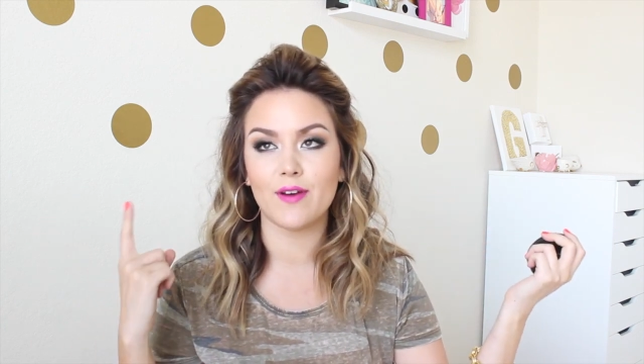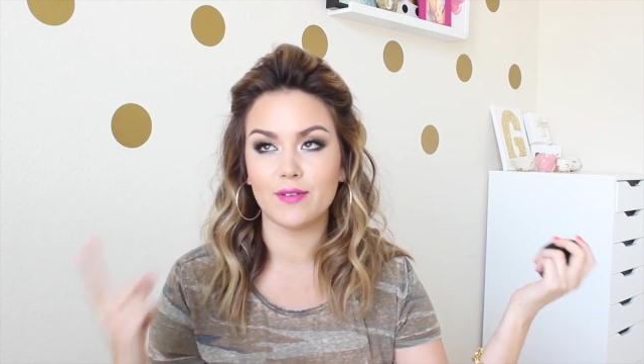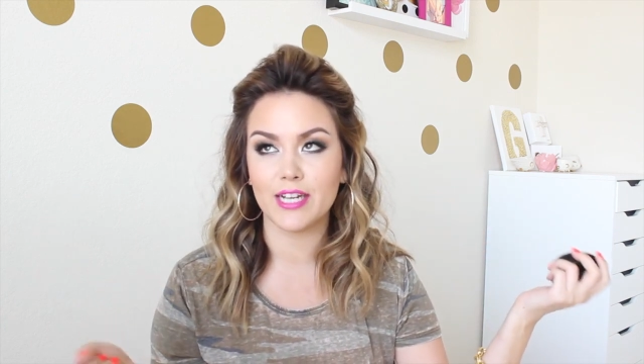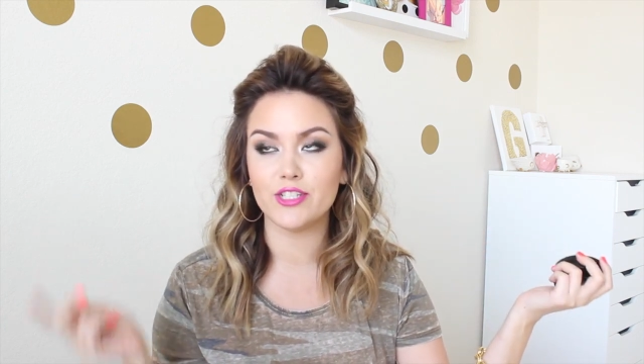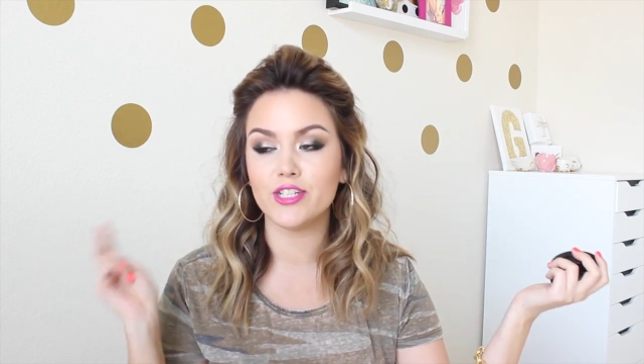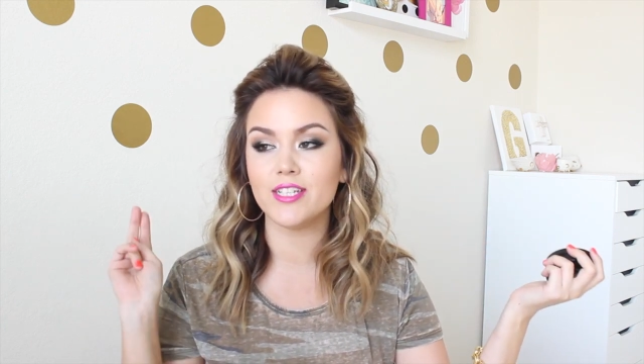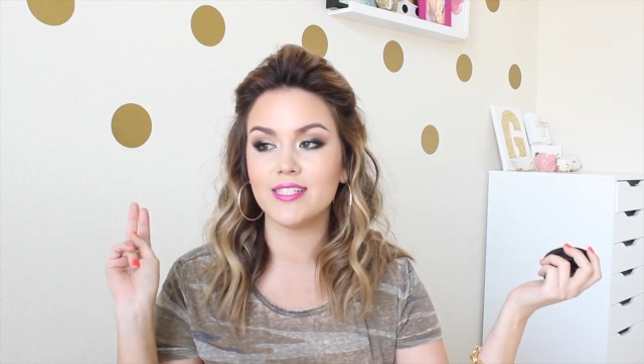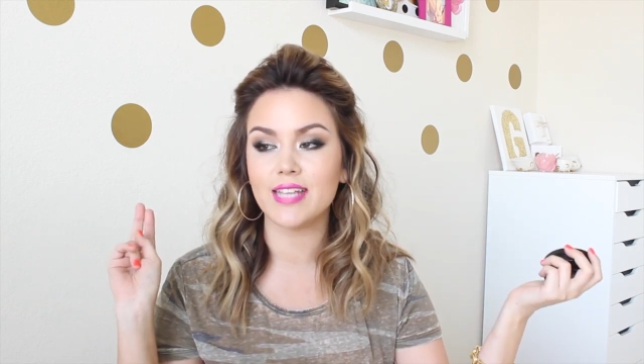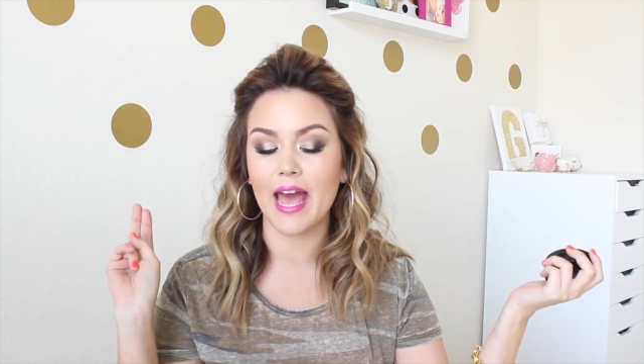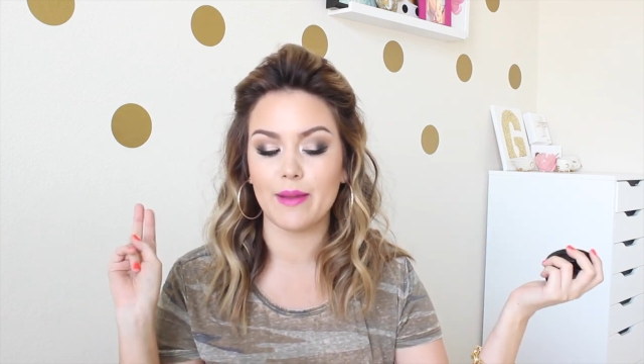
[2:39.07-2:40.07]

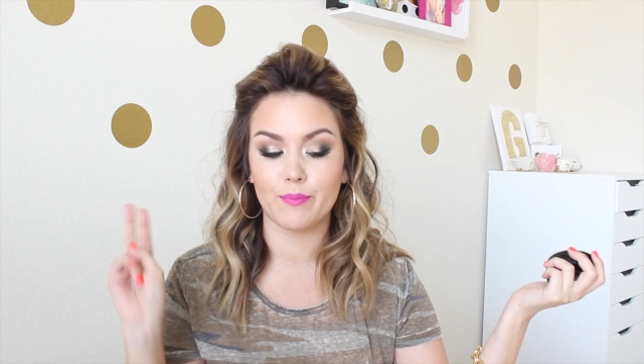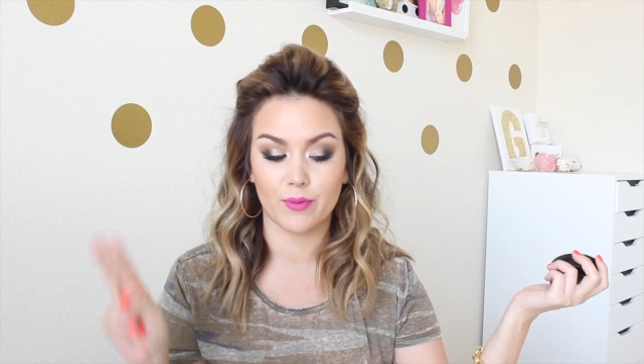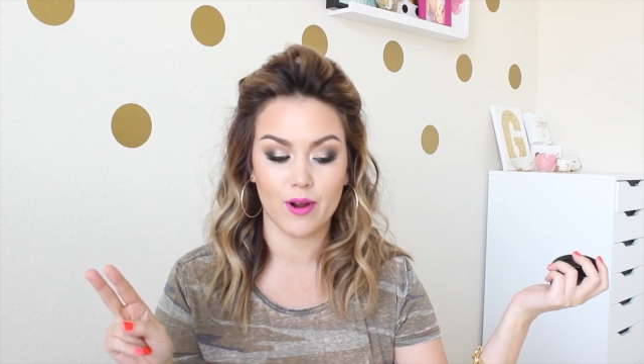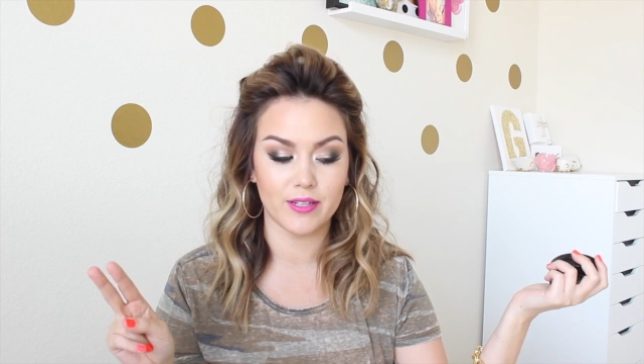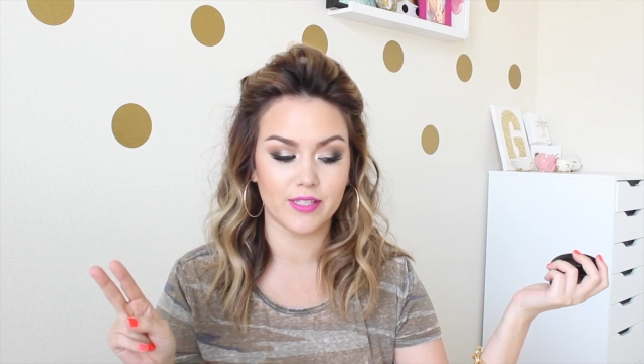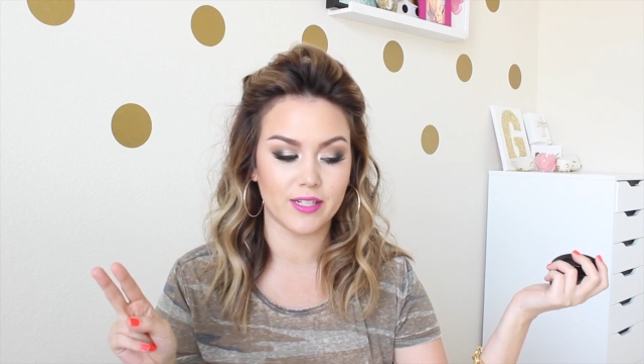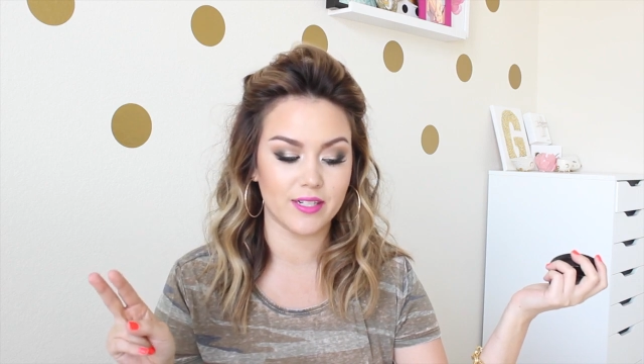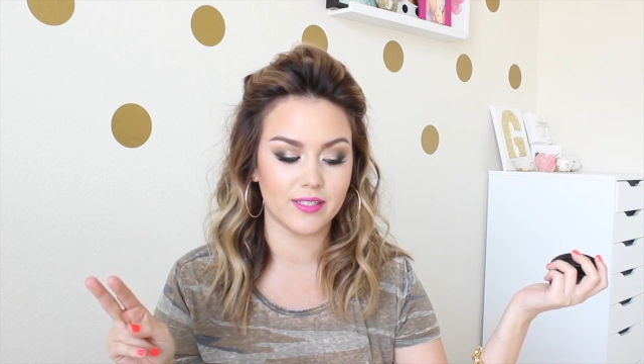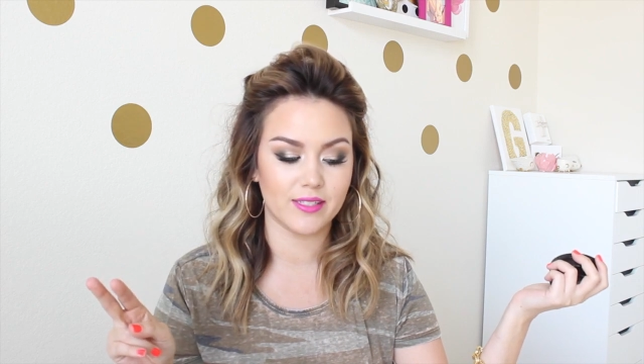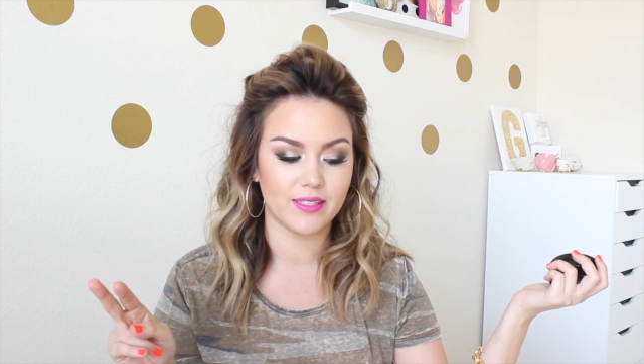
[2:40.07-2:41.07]
Foundations and
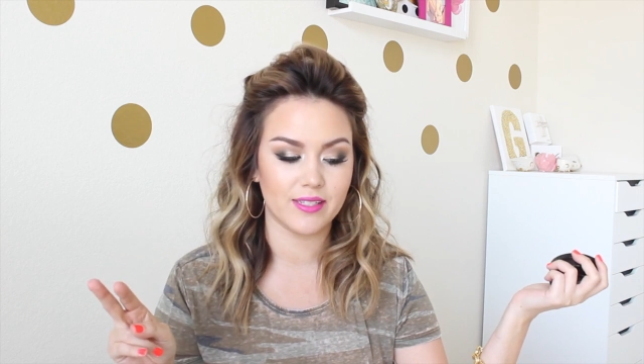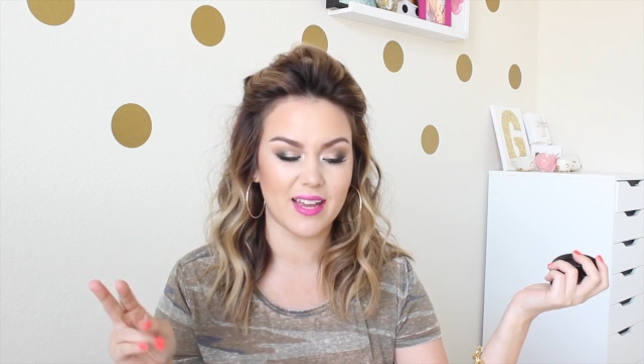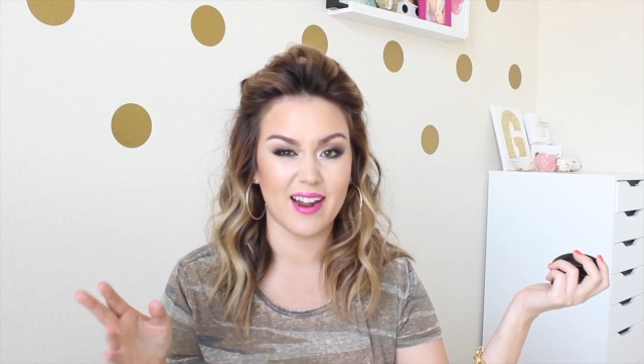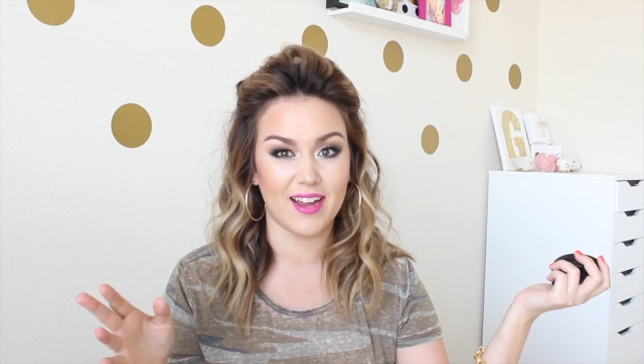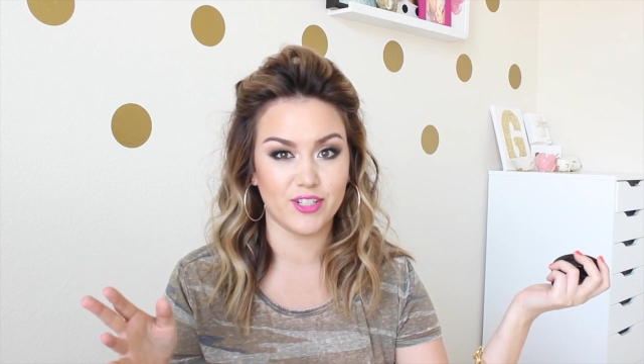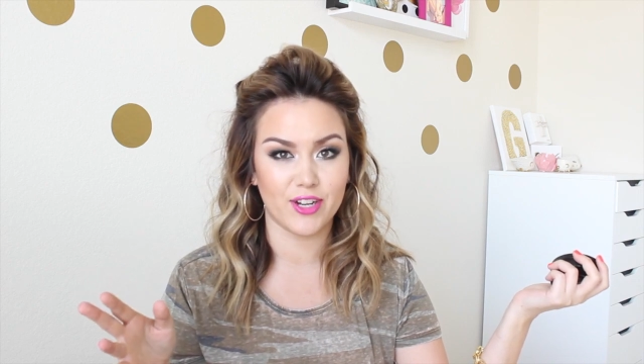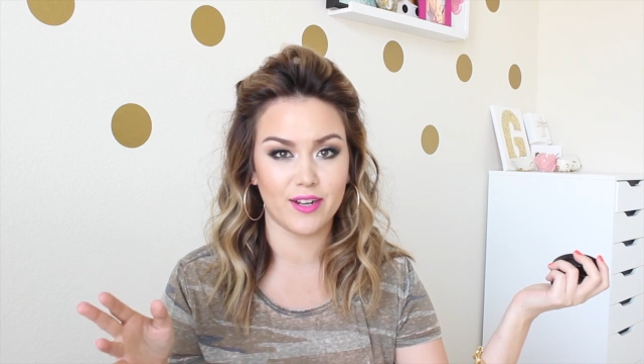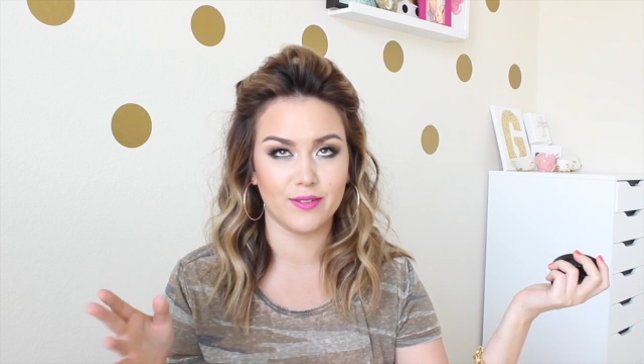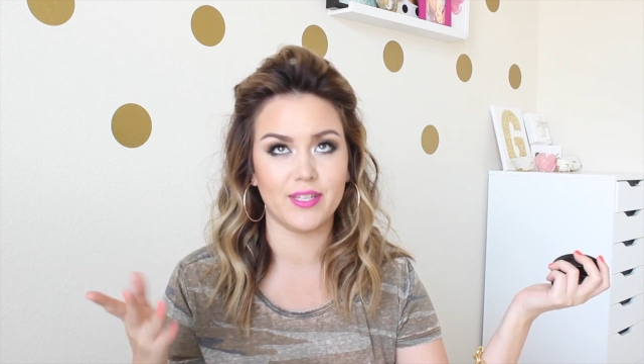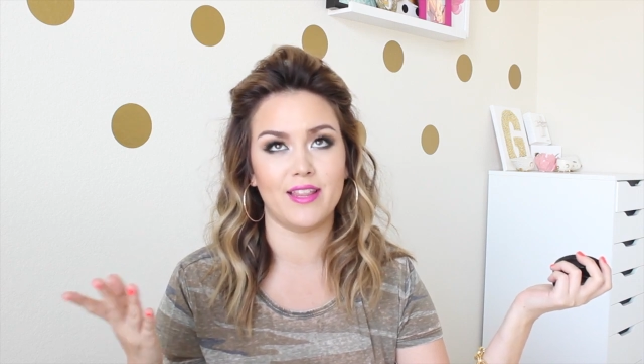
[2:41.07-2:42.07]
bronzers. And
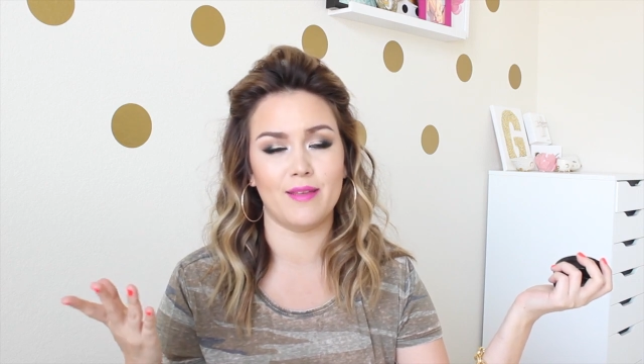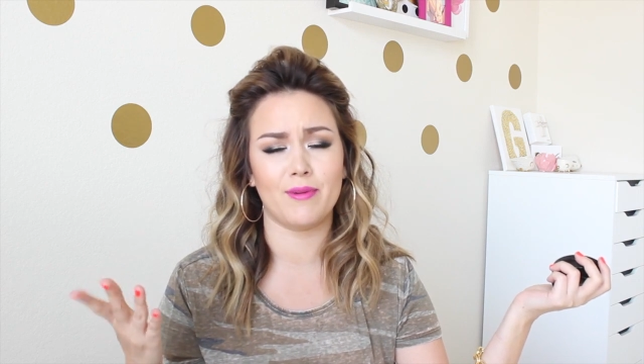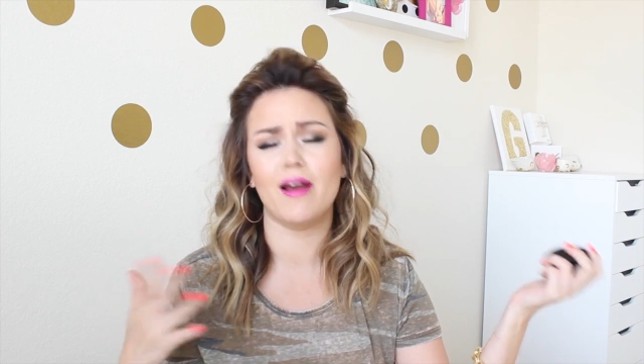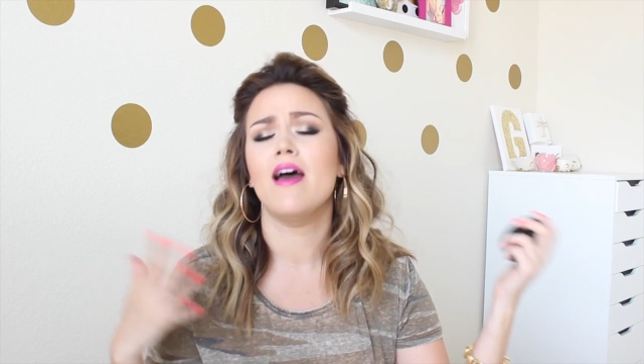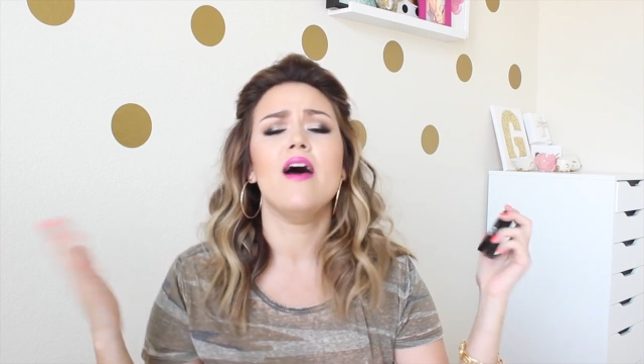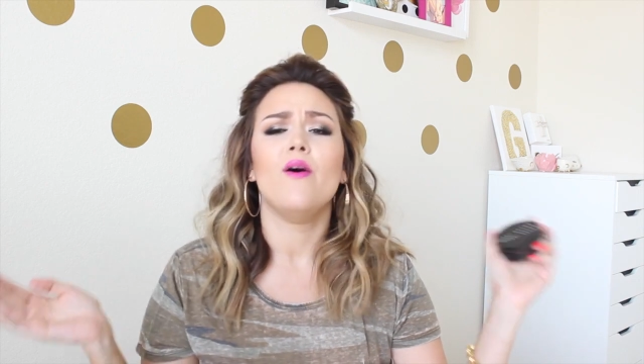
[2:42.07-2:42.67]
eyeshadows and lip product.